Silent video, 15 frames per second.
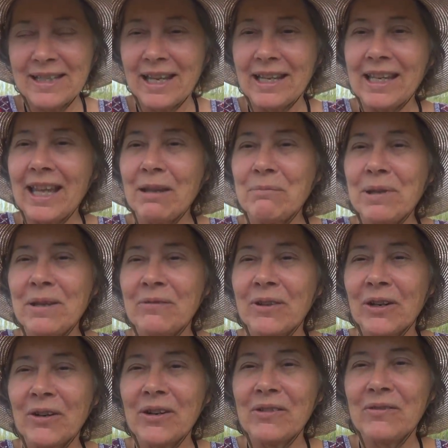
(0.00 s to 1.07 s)
They can be
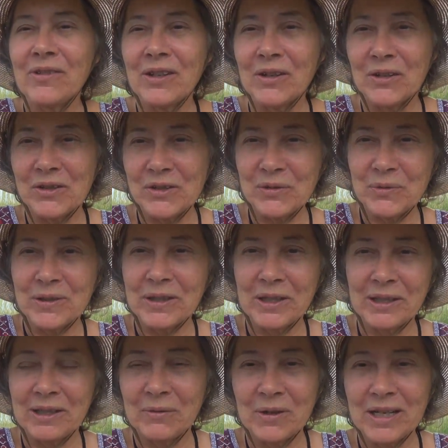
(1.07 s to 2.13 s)
very fierce when,
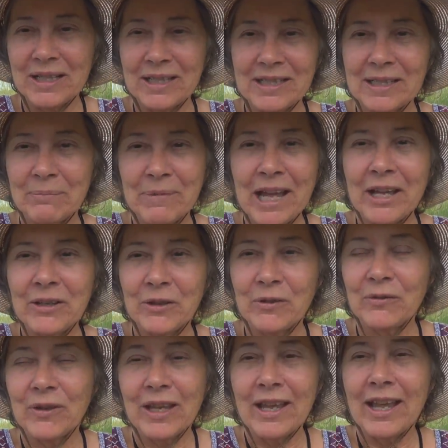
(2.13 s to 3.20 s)
it, when it's a matter
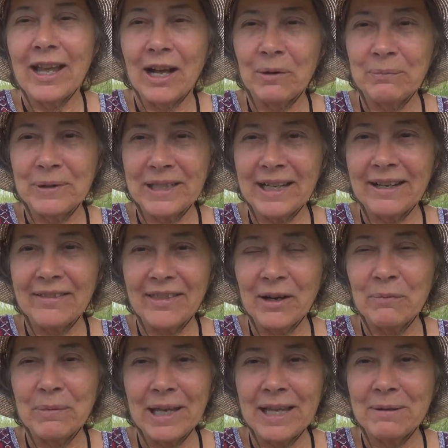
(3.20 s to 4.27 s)
of helping out
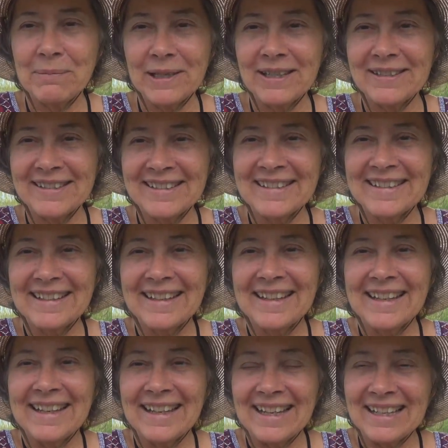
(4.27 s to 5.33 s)
their babies.
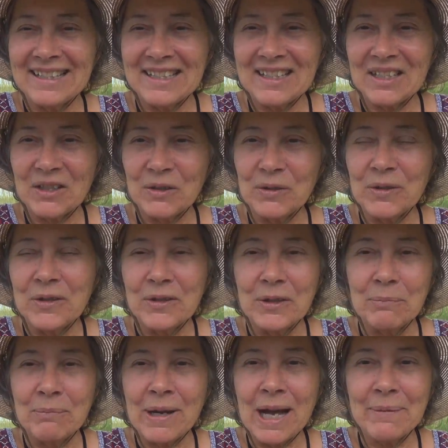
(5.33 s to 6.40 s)
And so
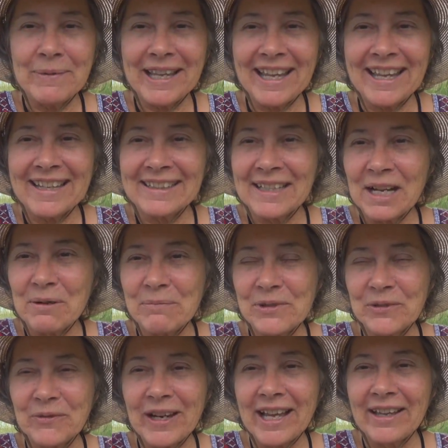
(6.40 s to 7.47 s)
the mama hen
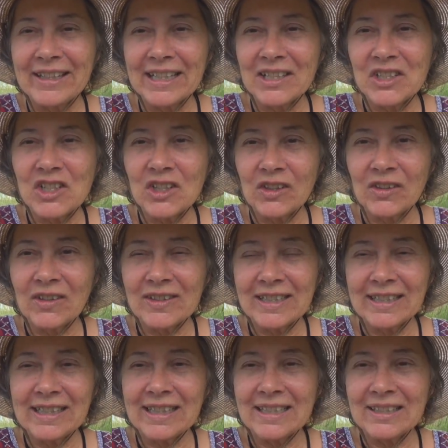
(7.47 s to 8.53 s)
comes around and she looks
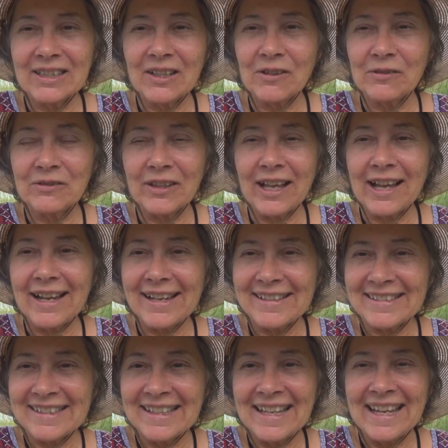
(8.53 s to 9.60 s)
at these little
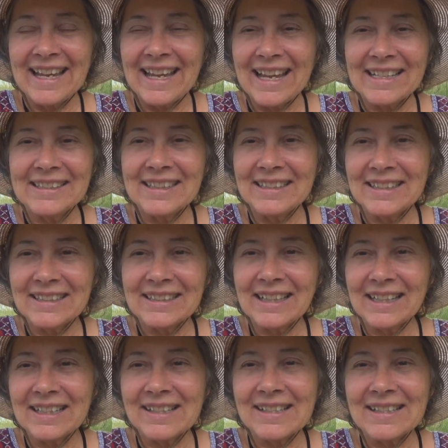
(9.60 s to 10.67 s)
flies and she just
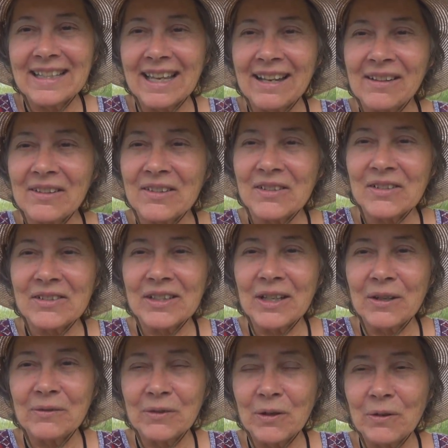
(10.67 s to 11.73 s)
kind of settles
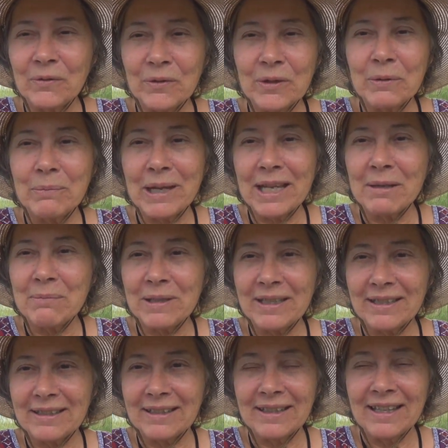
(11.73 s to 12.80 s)
herself over the baby
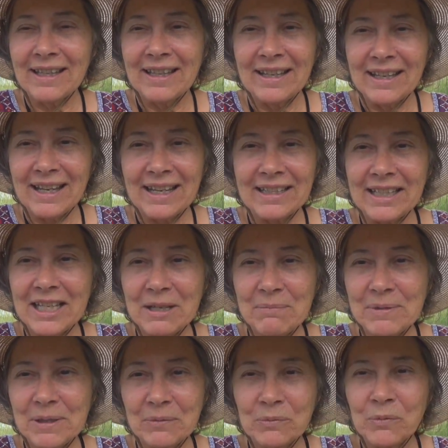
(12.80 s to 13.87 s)
and, and
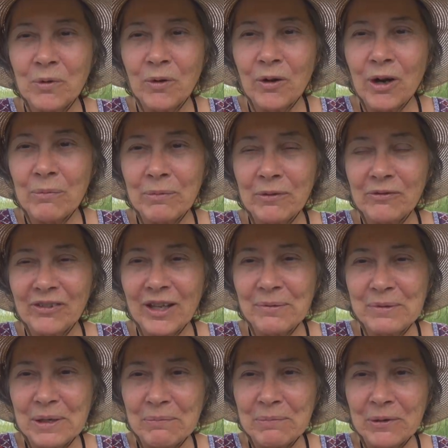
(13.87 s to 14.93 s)
keeps it warm and
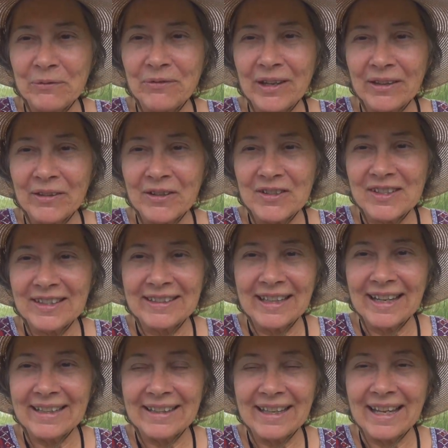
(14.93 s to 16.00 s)
fluffs up her feathers and
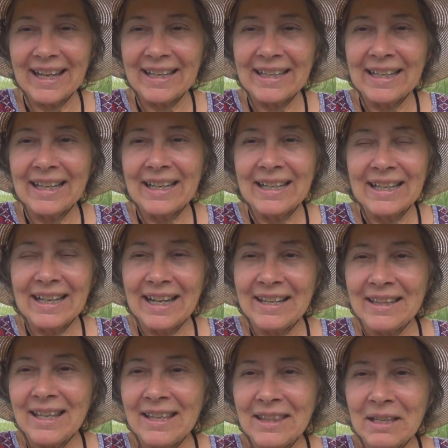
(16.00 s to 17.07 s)
like that.
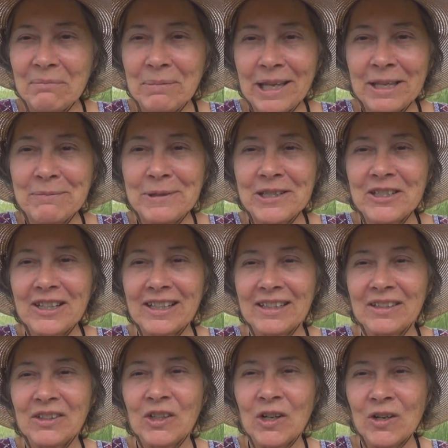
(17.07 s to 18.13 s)
And then the baby
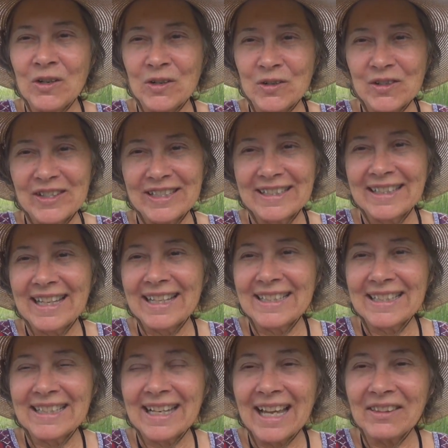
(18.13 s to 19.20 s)
chicken knows
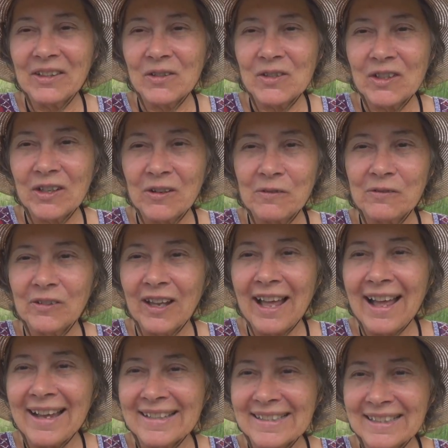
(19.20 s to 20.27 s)
it's not those little
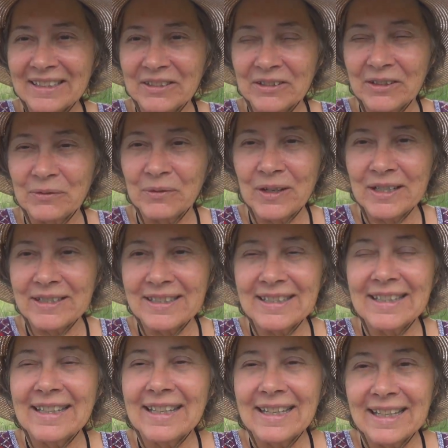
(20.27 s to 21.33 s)
flies that are the ones,
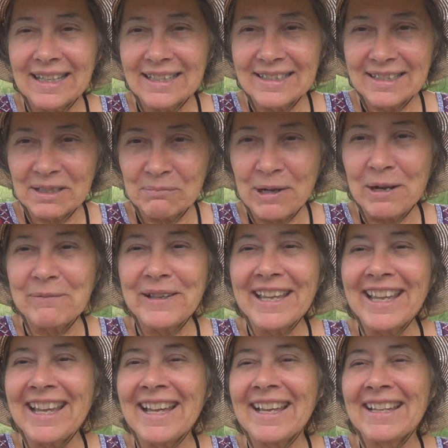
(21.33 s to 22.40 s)
it's the mama
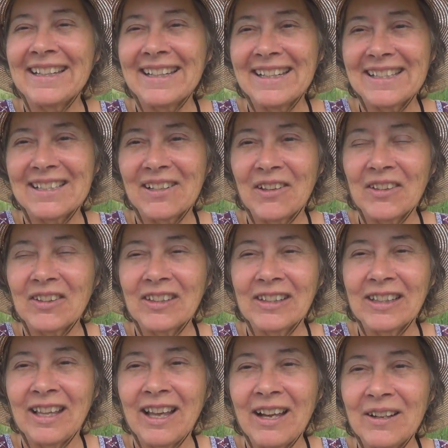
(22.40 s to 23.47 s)
hen, it's all the
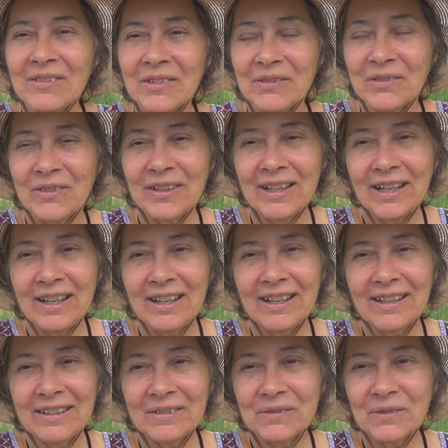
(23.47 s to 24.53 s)
love of,
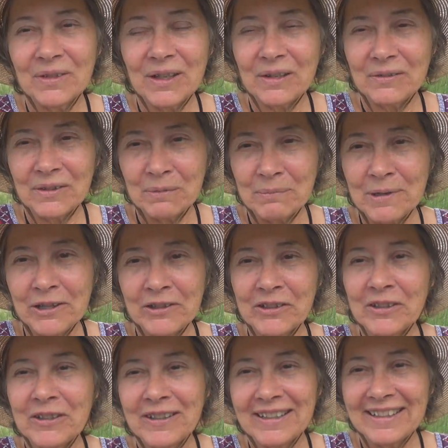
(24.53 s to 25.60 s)
of, of the mother.